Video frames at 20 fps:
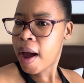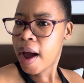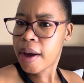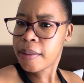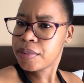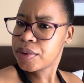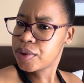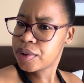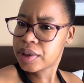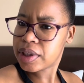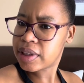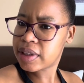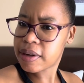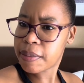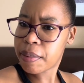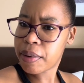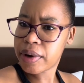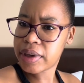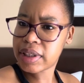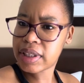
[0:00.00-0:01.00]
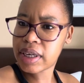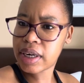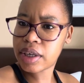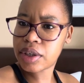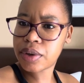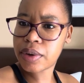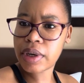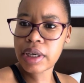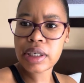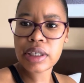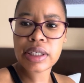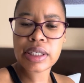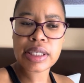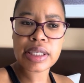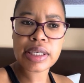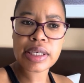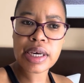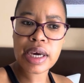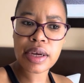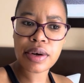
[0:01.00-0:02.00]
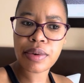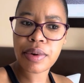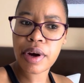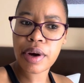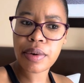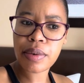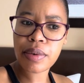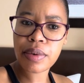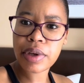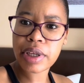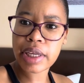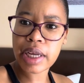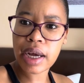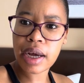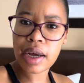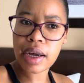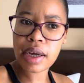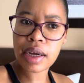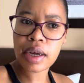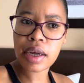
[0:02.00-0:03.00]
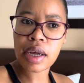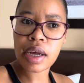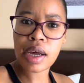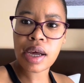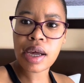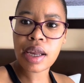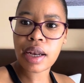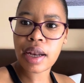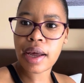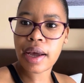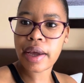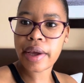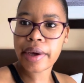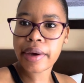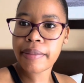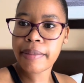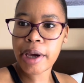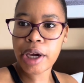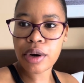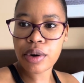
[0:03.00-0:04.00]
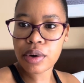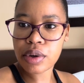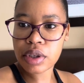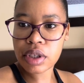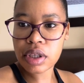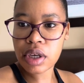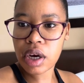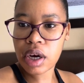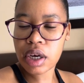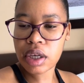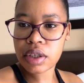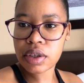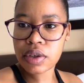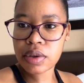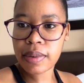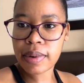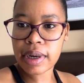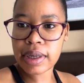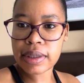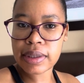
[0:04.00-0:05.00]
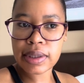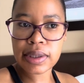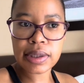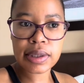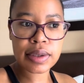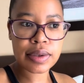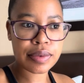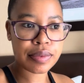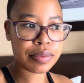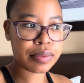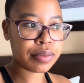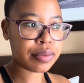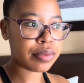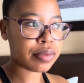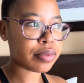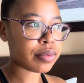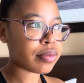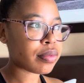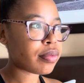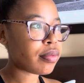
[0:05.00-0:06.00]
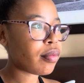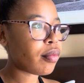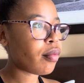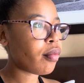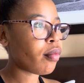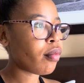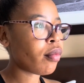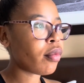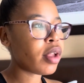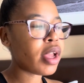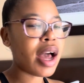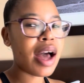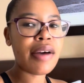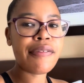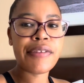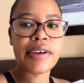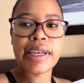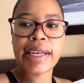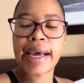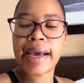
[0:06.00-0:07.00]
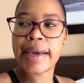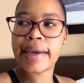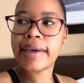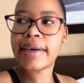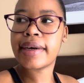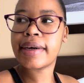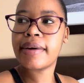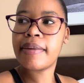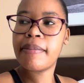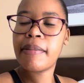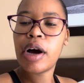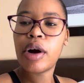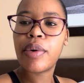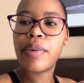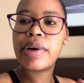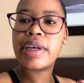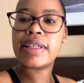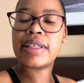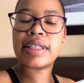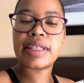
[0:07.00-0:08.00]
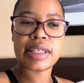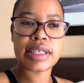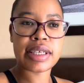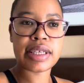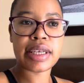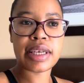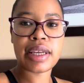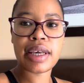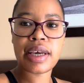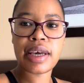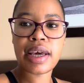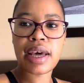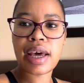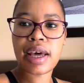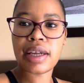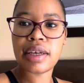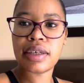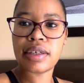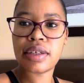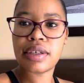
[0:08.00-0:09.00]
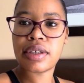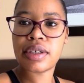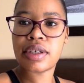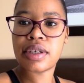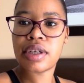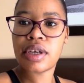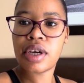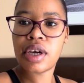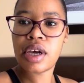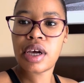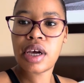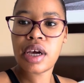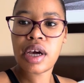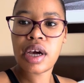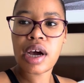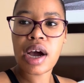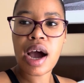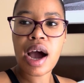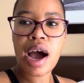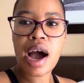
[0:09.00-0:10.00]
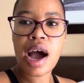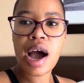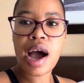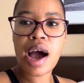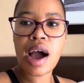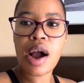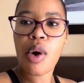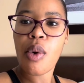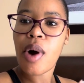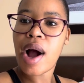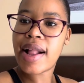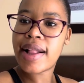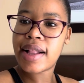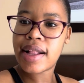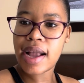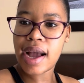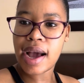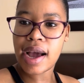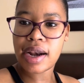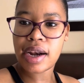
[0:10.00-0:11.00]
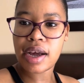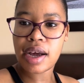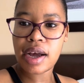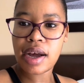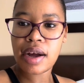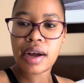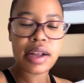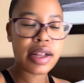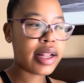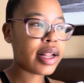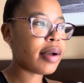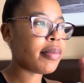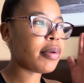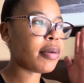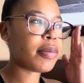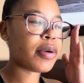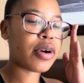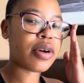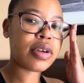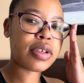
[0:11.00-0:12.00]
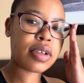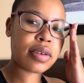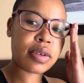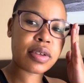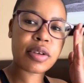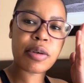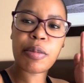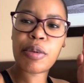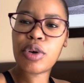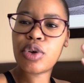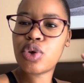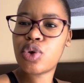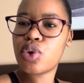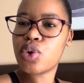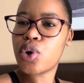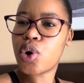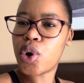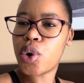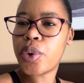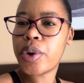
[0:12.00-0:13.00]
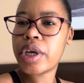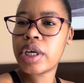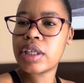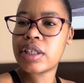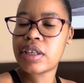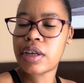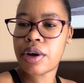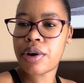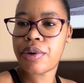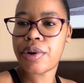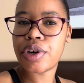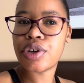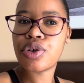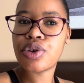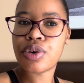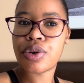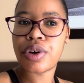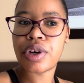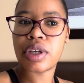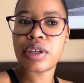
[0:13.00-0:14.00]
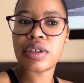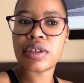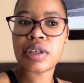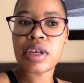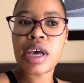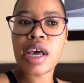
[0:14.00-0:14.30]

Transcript: so disappointed. I don't understand why Wudla, like my croissant was, I feel like bagwenzile and wahlala, because I was supposed to go eat at a restaurant.